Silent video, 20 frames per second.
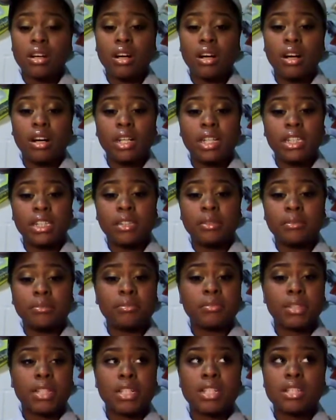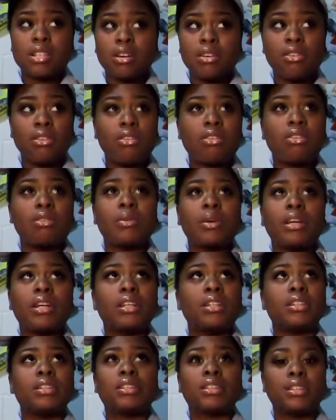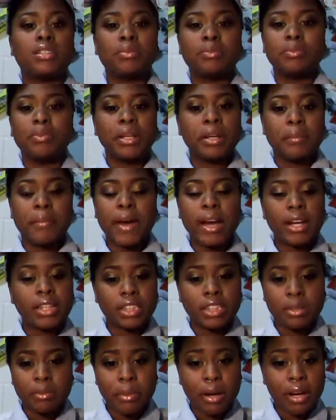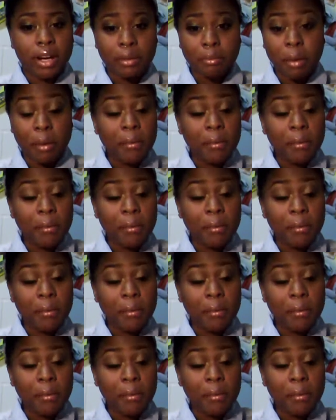Um, it's always been a passion of mine.